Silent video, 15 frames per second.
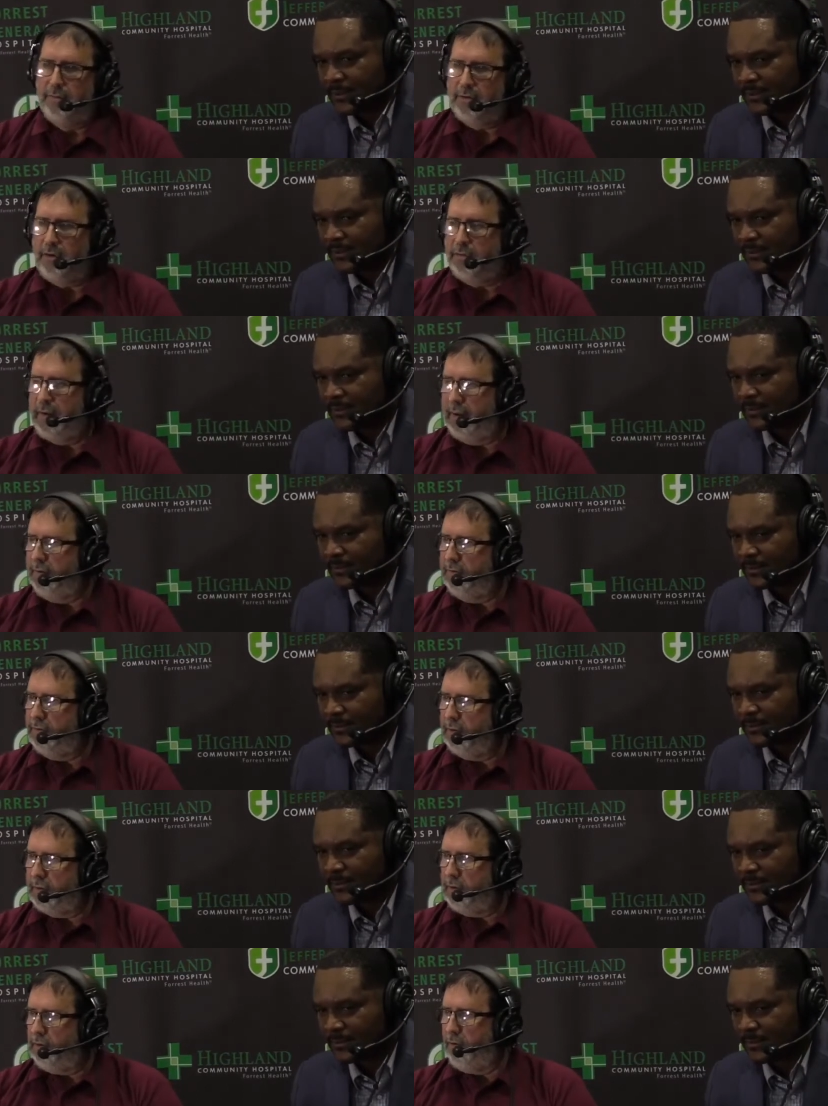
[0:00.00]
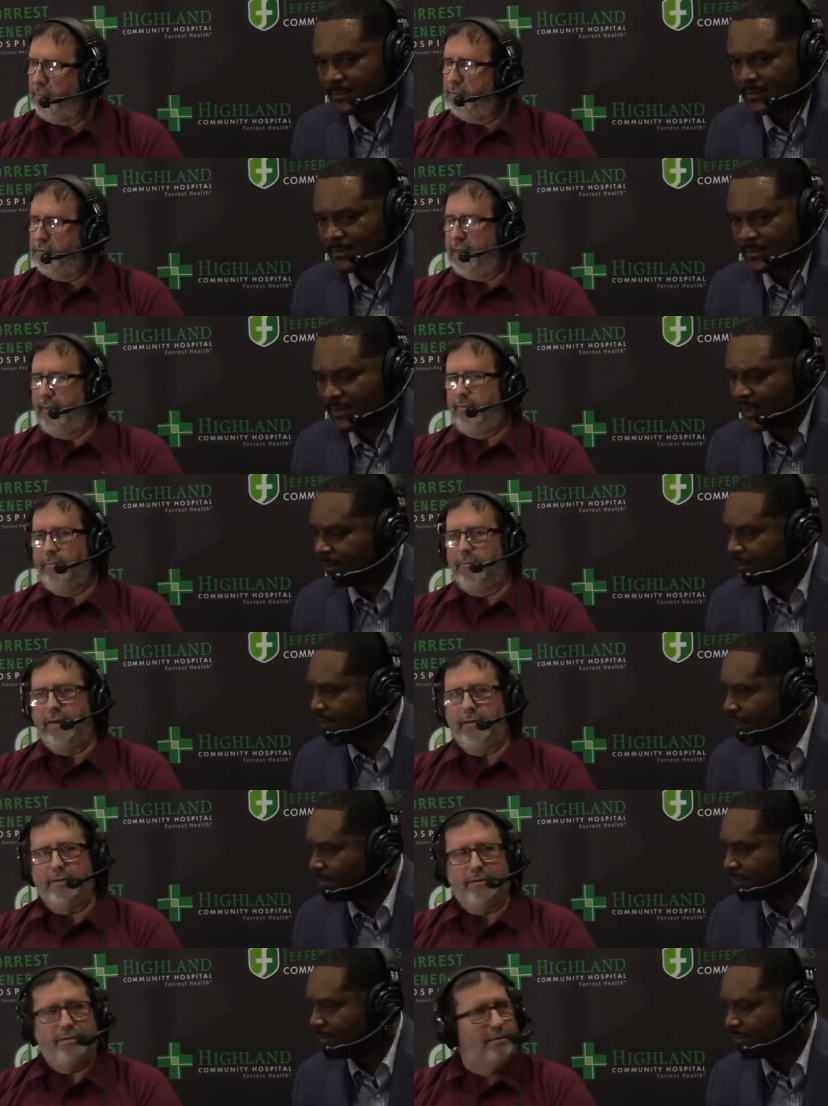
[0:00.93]
Speaker 1: go down and dunk it home with Zay. But
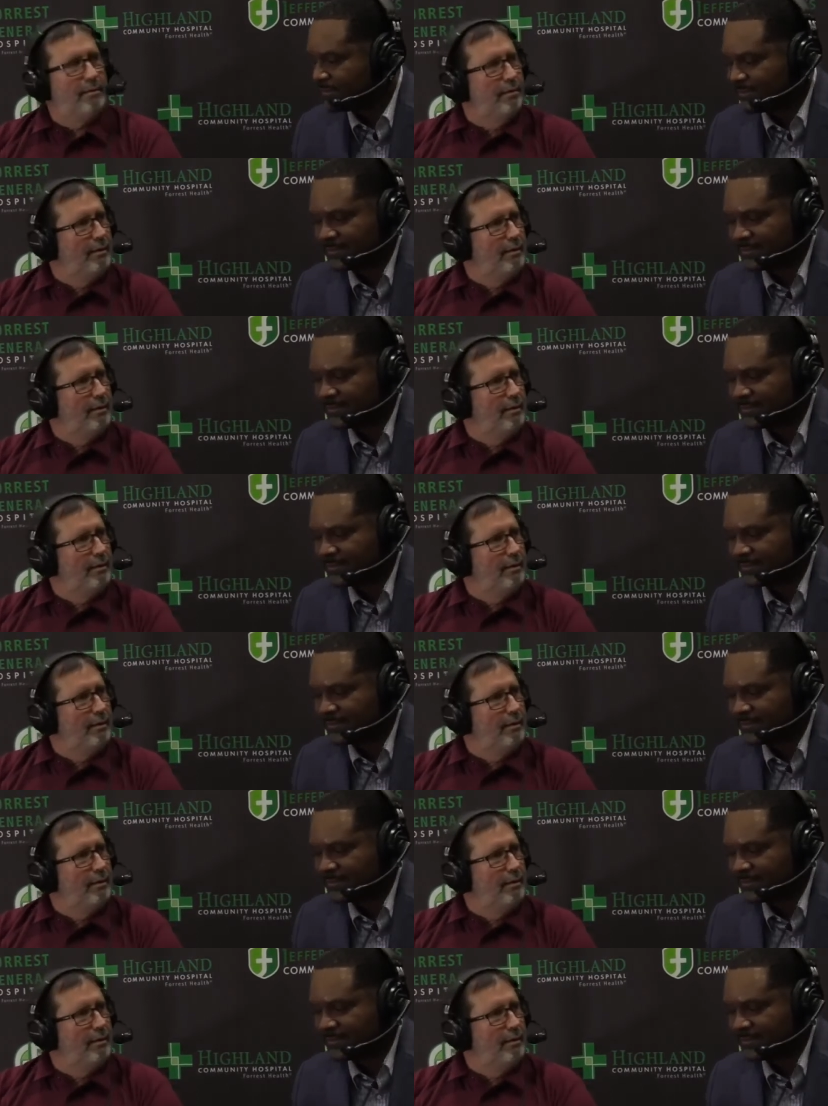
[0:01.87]
man, awesome.